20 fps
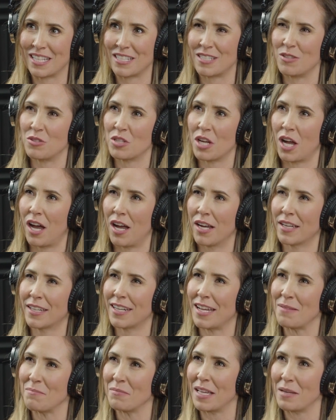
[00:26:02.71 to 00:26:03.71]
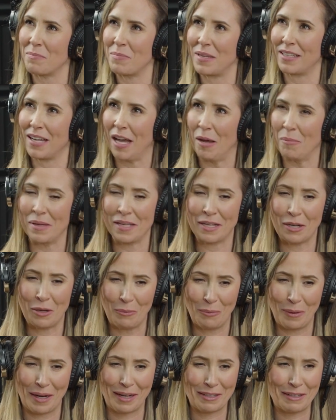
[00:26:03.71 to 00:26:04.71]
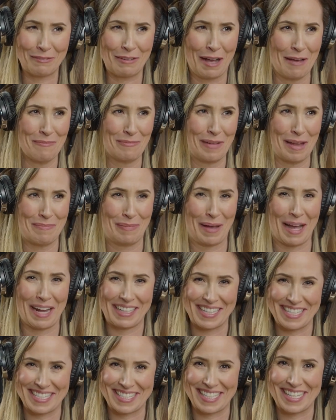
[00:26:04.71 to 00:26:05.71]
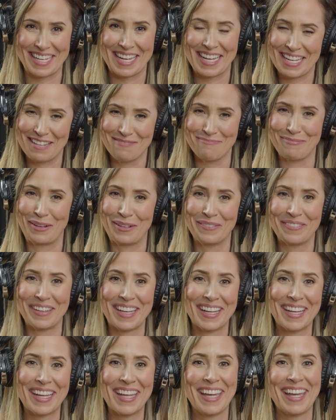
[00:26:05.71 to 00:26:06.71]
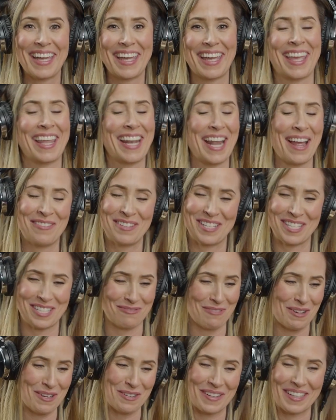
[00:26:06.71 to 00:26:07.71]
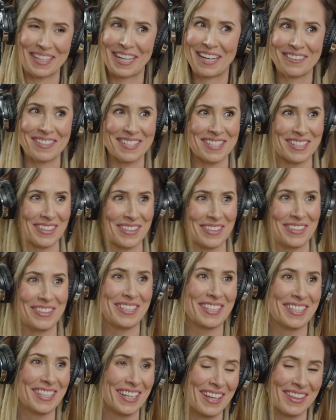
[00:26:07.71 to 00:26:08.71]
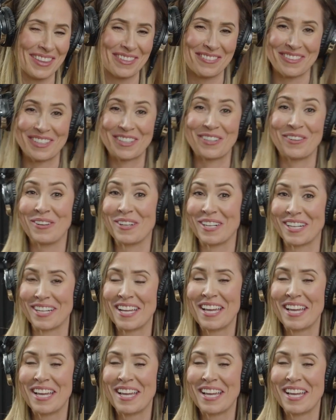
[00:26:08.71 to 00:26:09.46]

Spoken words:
as you talk, and I'm like becoming aware of how my body's sitting and moving, and I'm just wondering how it's going to look on the record.